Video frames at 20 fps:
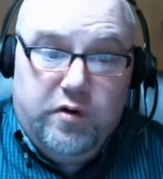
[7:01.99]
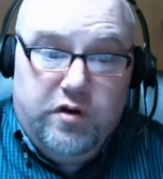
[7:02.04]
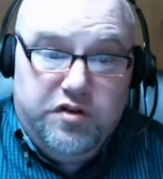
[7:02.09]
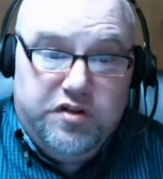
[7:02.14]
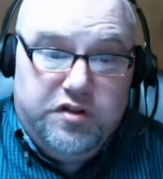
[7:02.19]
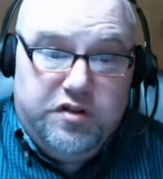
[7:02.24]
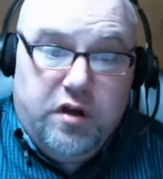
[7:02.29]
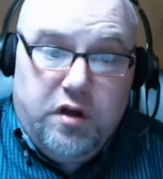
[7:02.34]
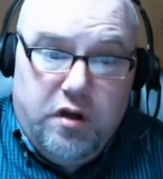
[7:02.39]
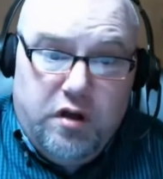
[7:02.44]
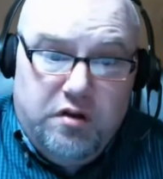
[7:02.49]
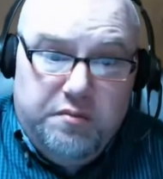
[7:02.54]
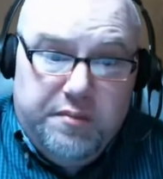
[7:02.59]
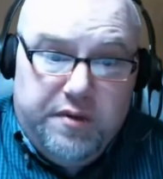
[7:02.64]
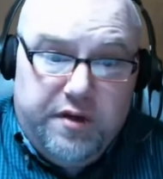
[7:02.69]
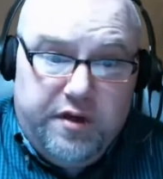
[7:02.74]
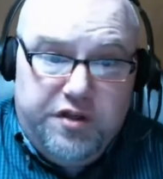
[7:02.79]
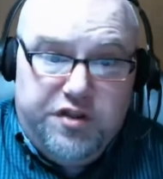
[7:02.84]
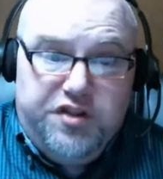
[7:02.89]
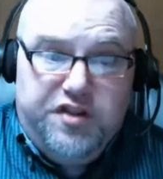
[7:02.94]
words long,
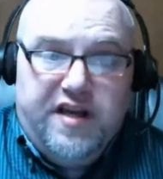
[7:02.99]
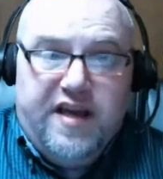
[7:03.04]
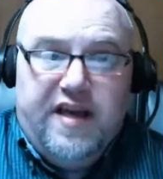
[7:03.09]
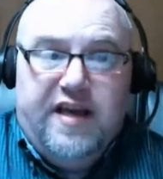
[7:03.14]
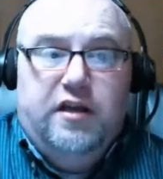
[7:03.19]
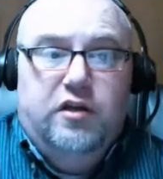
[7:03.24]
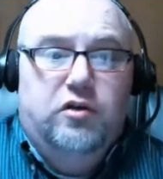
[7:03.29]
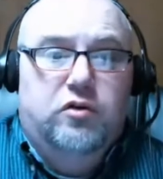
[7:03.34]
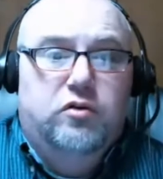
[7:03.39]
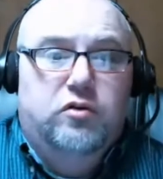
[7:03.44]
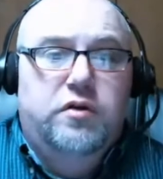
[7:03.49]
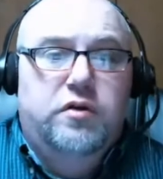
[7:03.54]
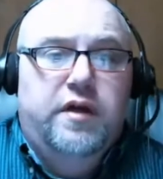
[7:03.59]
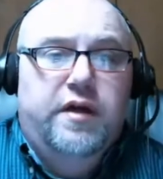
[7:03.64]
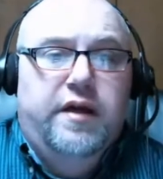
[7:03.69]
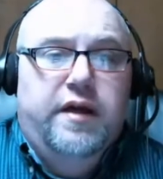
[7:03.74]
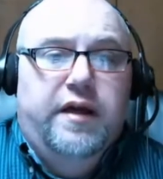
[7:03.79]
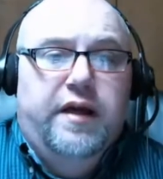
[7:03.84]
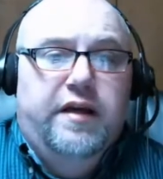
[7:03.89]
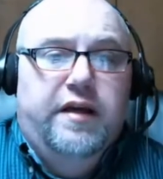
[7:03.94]
but it's shallow.
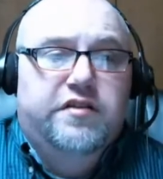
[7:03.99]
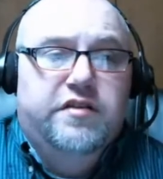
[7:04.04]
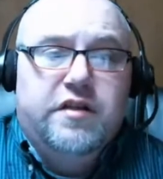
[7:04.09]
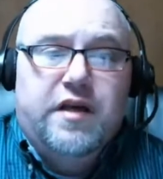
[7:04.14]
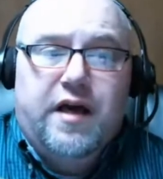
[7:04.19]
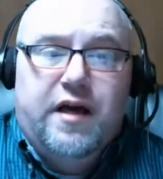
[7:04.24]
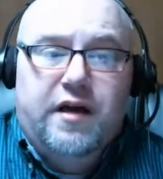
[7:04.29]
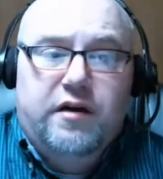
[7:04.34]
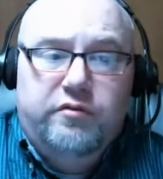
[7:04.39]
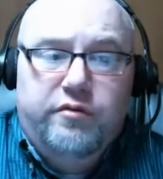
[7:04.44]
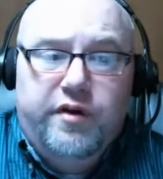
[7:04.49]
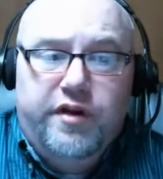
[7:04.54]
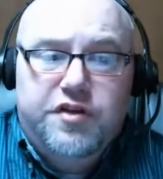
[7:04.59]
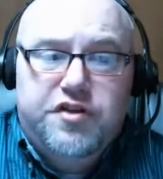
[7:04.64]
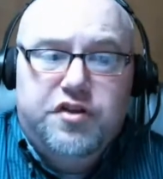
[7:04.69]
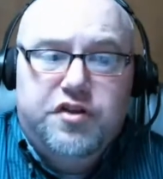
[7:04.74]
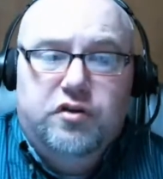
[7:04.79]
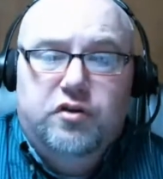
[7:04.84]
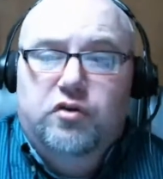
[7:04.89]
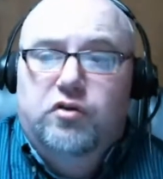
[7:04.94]
It's not
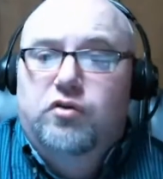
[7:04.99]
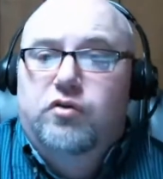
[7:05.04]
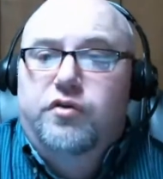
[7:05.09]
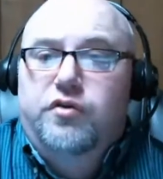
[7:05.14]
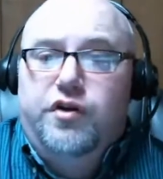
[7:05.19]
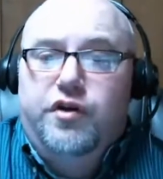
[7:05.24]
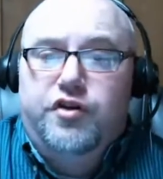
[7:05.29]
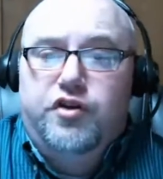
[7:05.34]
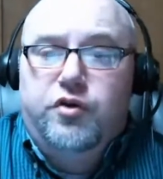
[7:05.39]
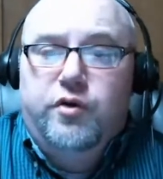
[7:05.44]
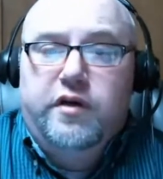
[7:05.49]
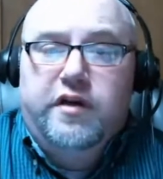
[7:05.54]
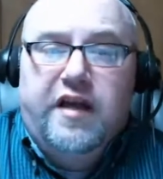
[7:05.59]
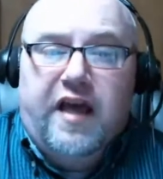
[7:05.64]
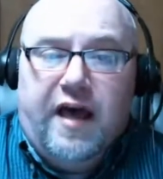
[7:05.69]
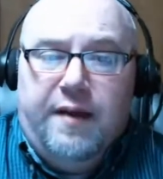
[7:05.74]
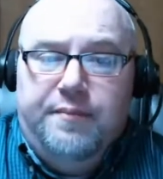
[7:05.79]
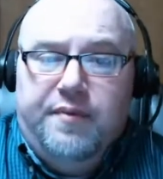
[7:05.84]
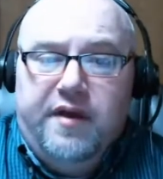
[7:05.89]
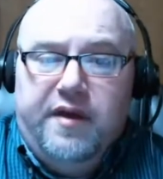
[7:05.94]
original. You're doing
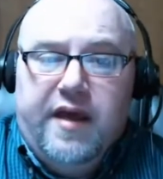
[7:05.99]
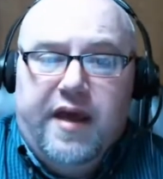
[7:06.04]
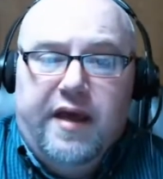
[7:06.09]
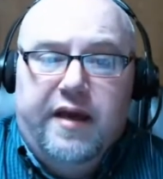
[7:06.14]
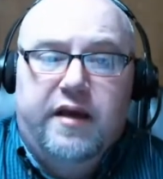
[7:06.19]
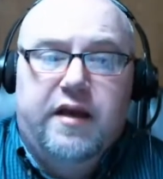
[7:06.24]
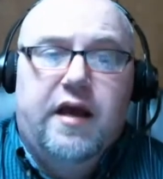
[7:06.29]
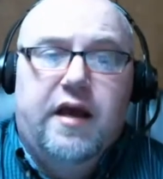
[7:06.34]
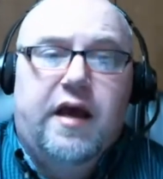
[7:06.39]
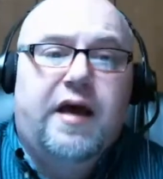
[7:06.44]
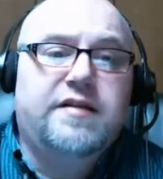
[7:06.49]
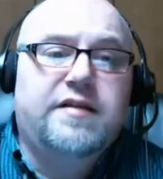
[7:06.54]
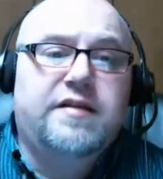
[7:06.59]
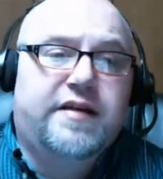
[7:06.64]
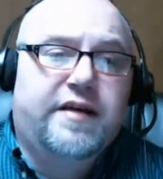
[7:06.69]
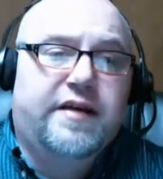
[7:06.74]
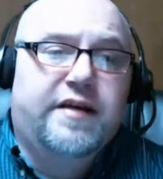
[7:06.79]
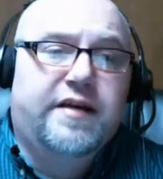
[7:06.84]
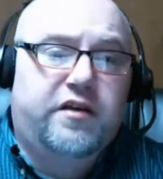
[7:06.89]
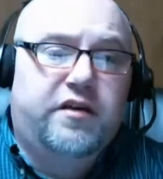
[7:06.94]
copycat
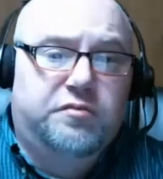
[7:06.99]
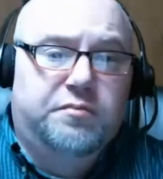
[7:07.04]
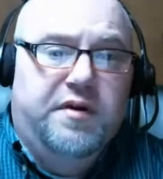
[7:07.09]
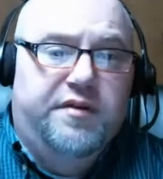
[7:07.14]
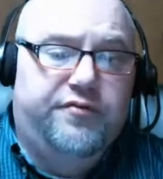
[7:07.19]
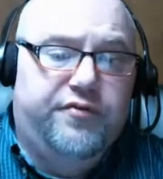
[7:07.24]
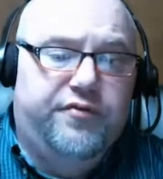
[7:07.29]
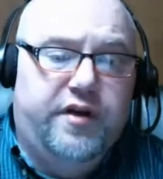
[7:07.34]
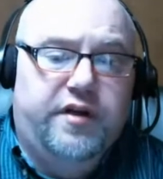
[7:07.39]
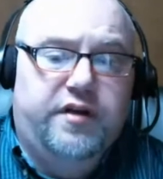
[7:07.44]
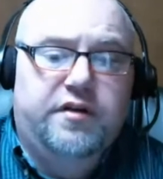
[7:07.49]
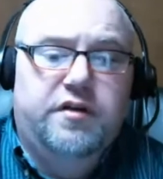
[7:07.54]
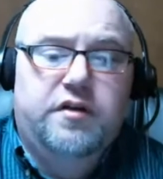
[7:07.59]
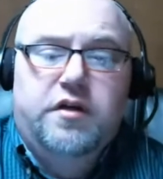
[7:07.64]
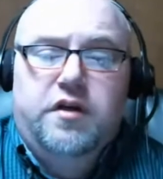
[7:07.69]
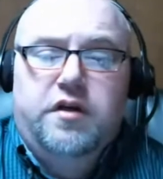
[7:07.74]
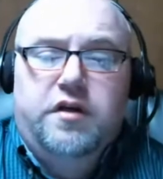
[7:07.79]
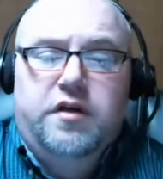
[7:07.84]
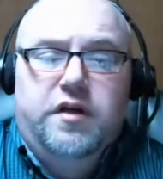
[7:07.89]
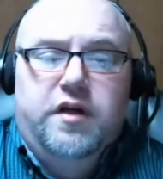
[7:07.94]
content, as my friend
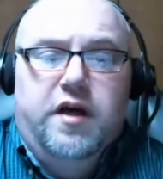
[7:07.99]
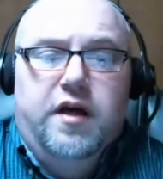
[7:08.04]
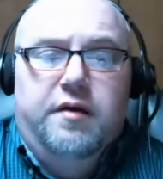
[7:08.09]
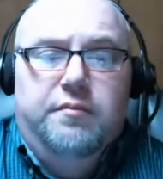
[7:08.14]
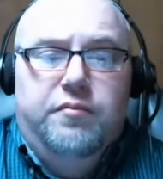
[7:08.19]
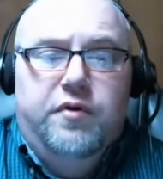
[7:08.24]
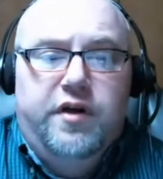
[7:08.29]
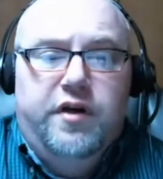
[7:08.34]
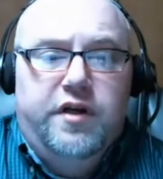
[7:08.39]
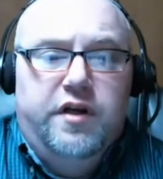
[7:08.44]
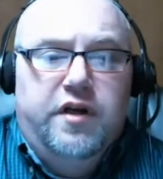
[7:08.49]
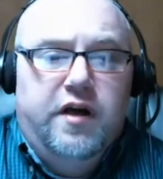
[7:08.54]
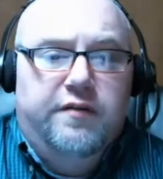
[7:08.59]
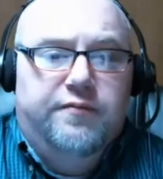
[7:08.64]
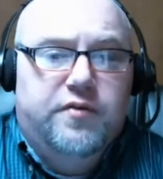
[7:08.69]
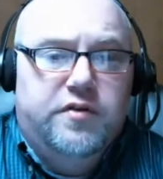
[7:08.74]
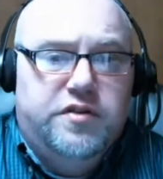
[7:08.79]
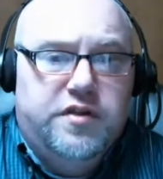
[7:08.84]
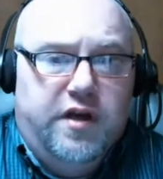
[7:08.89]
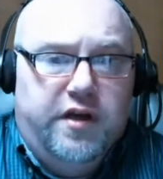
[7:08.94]
Brendan
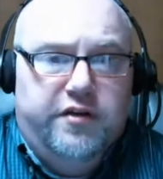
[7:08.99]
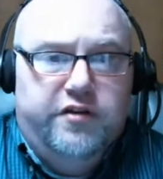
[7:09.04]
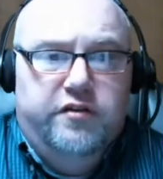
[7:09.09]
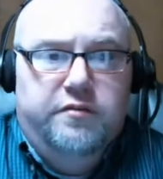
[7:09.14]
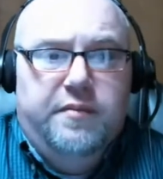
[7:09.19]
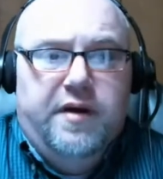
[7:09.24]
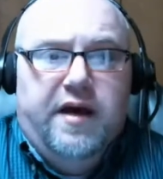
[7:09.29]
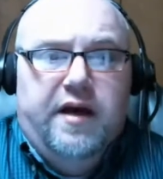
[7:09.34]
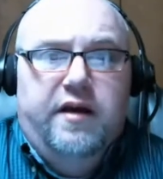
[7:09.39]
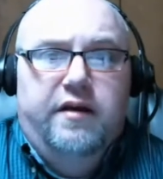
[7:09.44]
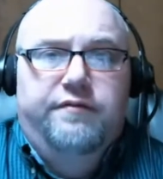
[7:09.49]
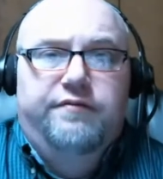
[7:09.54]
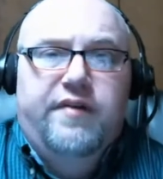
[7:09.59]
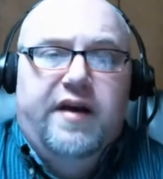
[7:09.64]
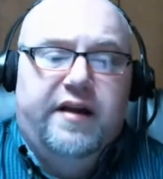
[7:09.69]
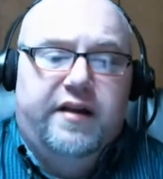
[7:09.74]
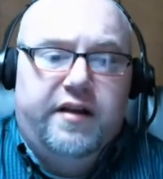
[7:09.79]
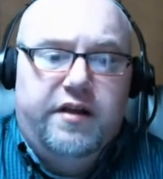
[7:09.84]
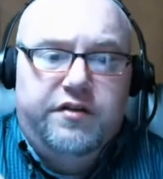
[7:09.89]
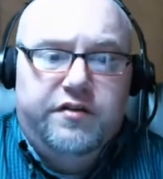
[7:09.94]
Hufford talks about. In
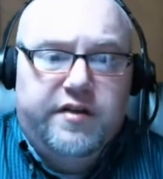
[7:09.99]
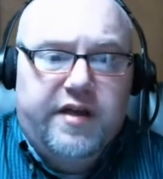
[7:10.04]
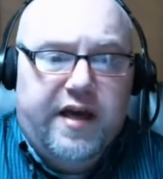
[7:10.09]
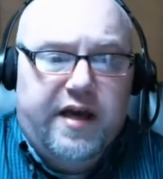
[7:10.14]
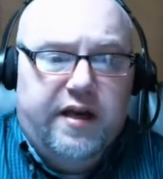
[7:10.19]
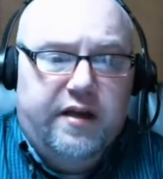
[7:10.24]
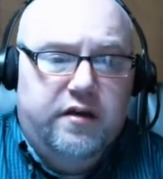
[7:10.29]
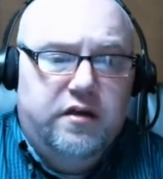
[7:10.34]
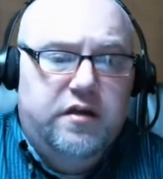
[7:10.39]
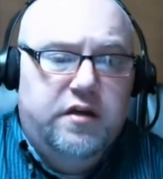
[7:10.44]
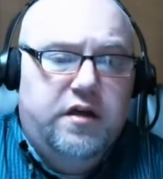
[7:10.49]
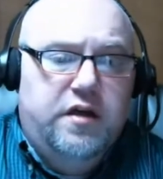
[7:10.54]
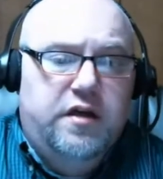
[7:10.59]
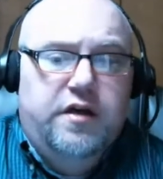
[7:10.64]
fact, he's got a